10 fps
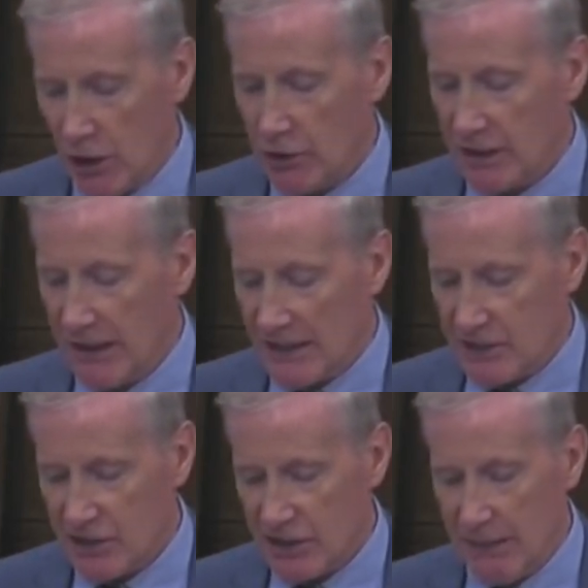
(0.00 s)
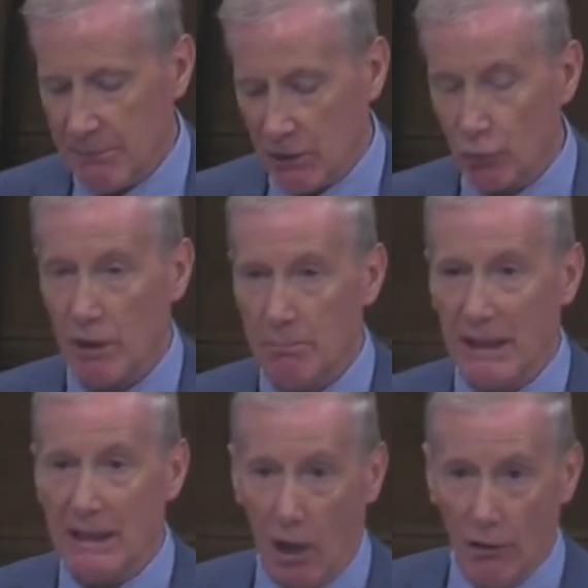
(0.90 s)
out that as the scheme had only
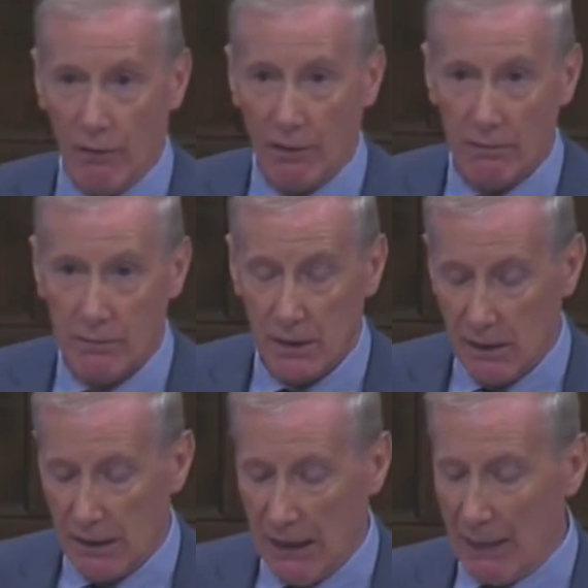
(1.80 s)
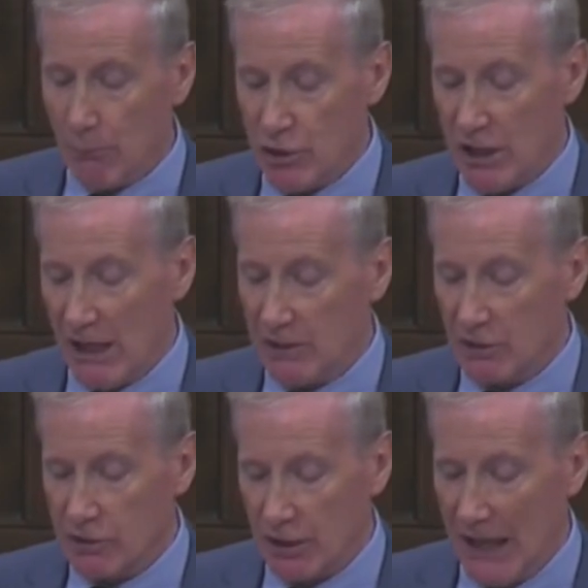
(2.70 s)
begun and was
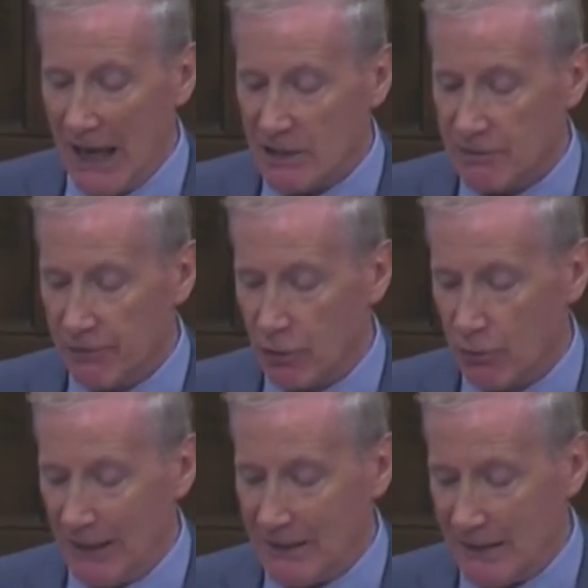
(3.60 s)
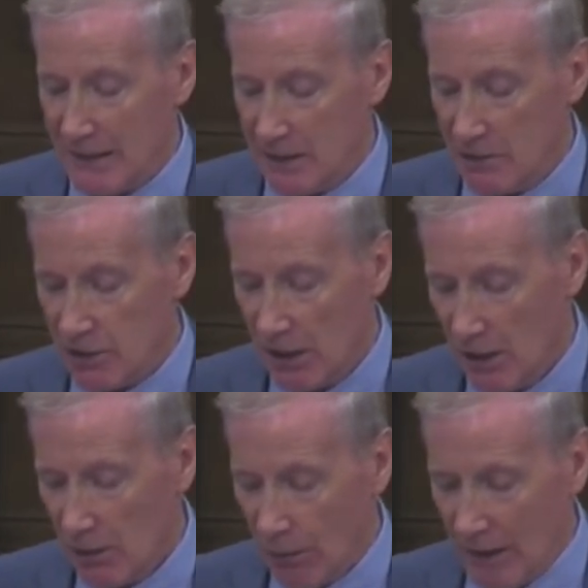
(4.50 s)
scheduled to last for 20 years,
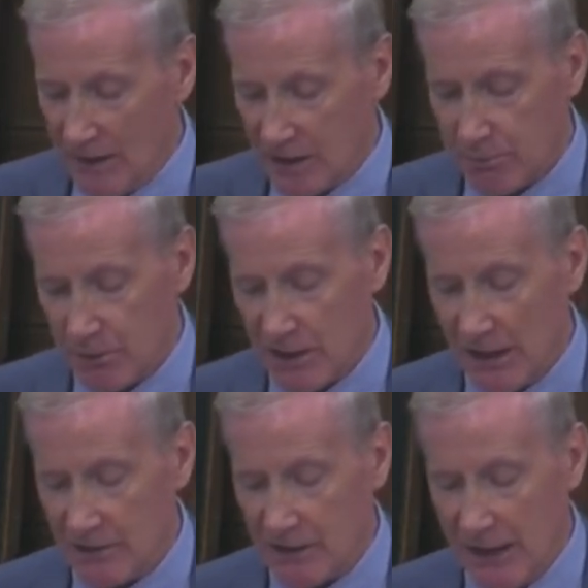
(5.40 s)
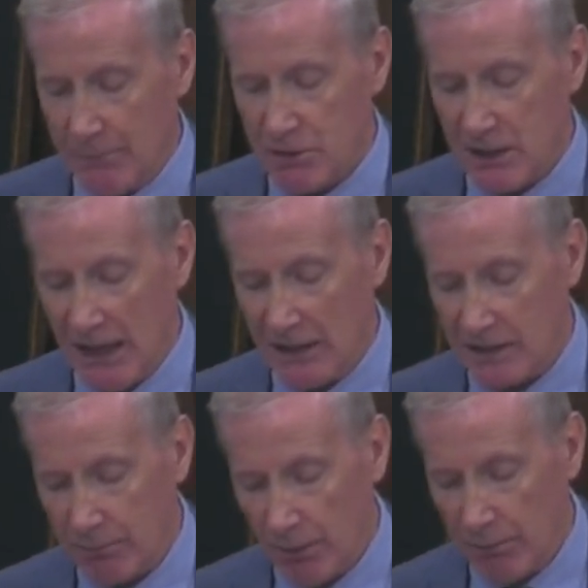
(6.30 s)
why did this presenter keep saying that the
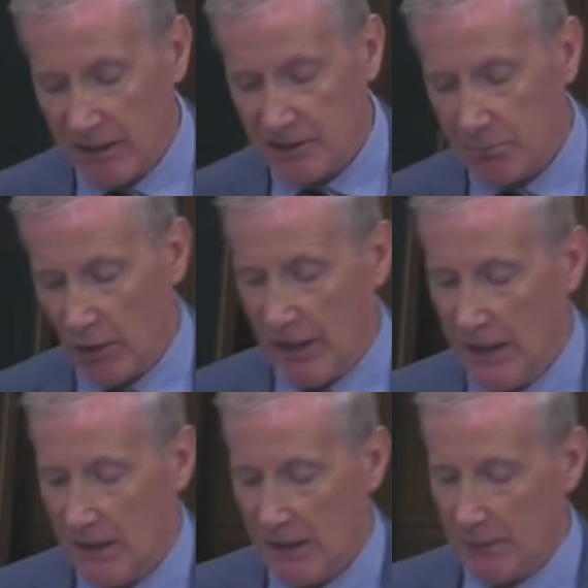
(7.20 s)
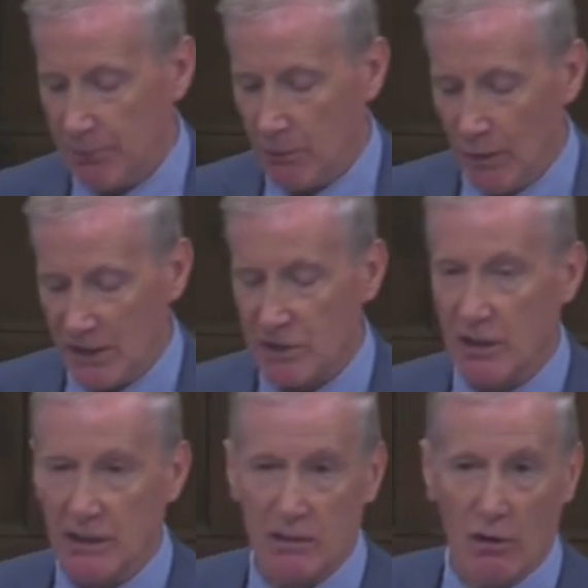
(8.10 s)
public's money had been
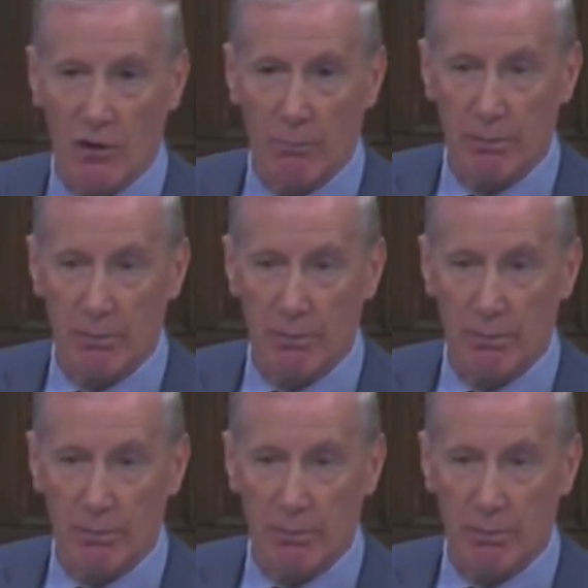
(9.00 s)
wasted and gone up